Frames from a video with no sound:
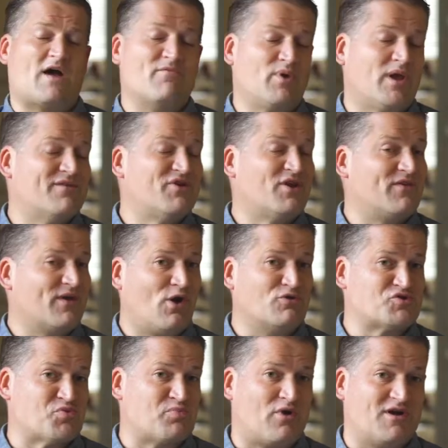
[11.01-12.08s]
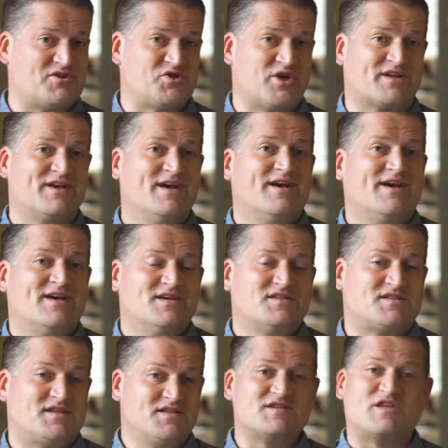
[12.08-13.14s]
I've been giving to the Culture Project
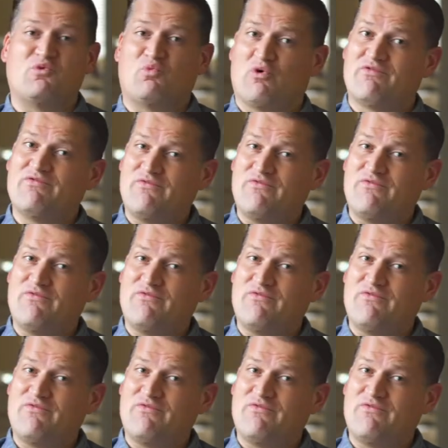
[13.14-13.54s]
since they were